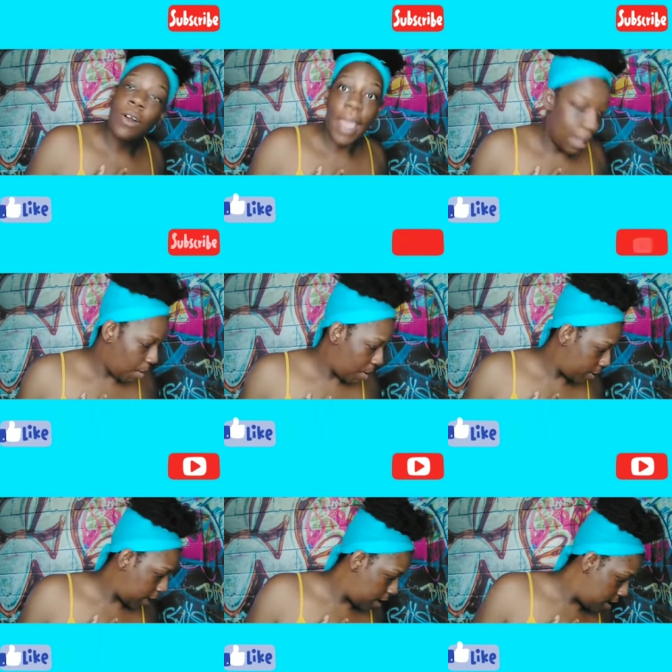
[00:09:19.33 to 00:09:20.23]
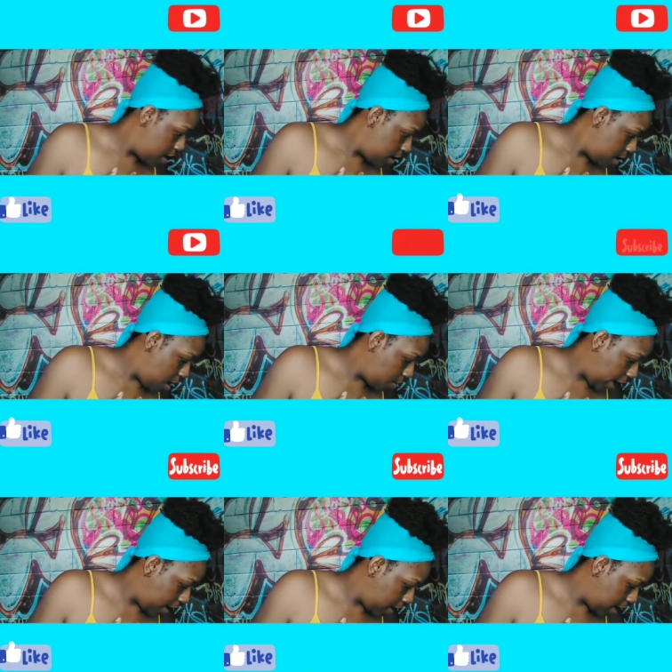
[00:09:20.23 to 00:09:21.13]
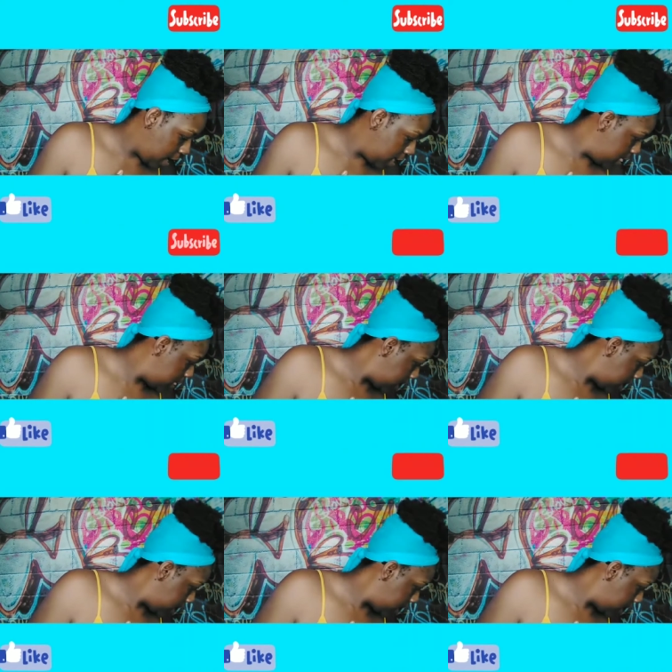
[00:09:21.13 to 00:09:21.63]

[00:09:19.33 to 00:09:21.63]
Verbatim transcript: go ham on my birthday. Okay, and